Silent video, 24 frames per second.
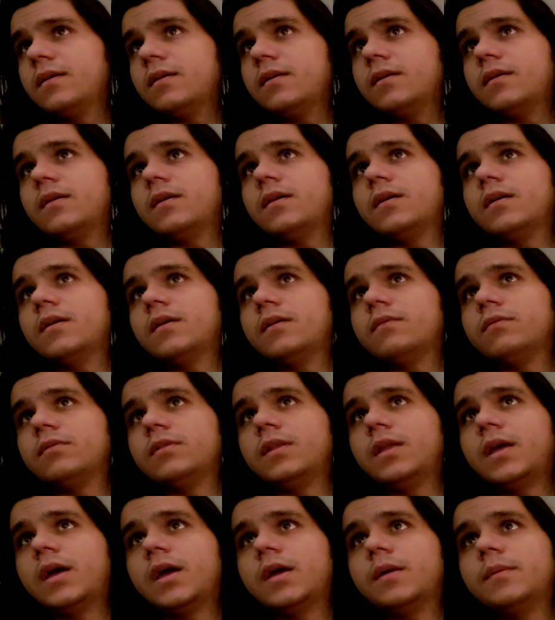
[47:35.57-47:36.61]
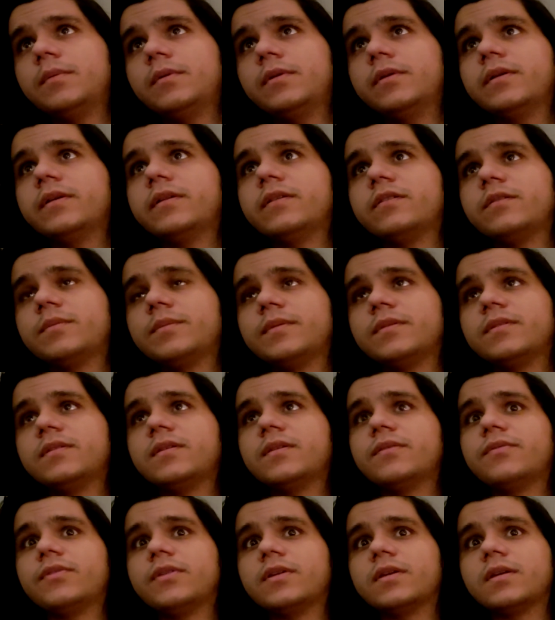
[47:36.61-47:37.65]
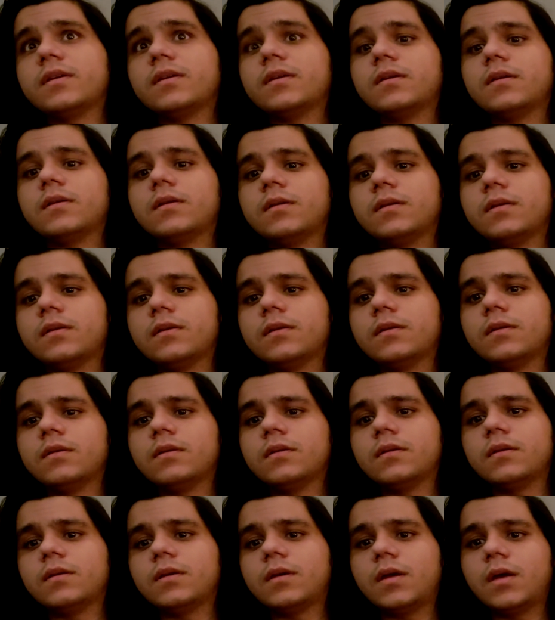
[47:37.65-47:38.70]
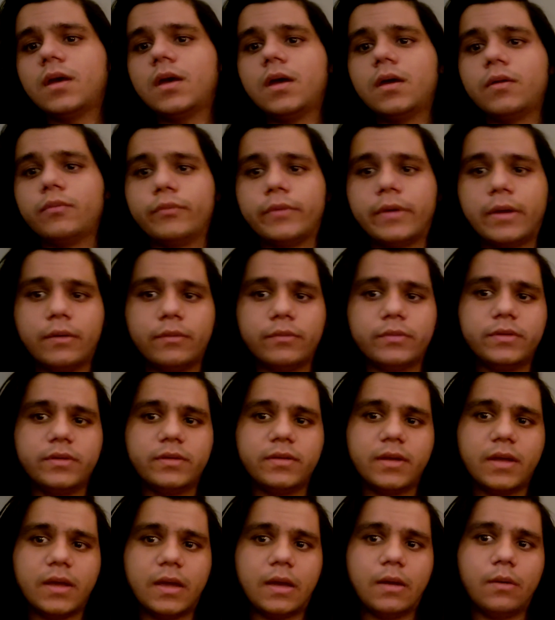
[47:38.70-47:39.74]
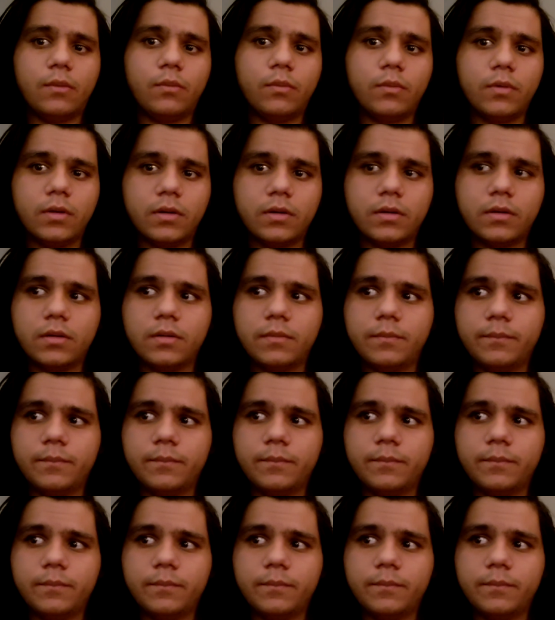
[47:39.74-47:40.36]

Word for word: uh, reliable and specific uh, route at work.